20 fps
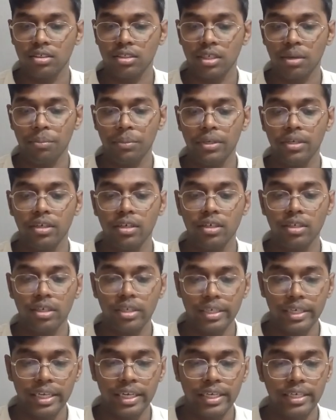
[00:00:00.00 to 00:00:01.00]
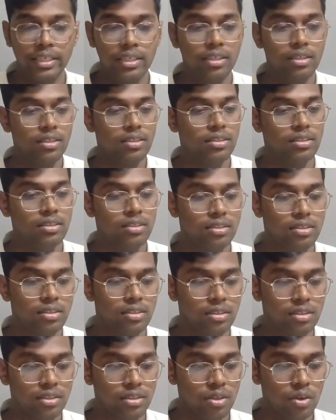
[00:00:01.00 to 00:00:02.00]
Come here, delete,
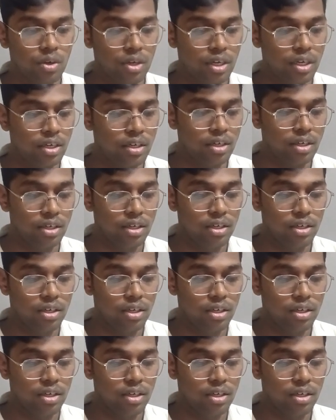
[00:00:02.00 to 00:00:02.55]
okay,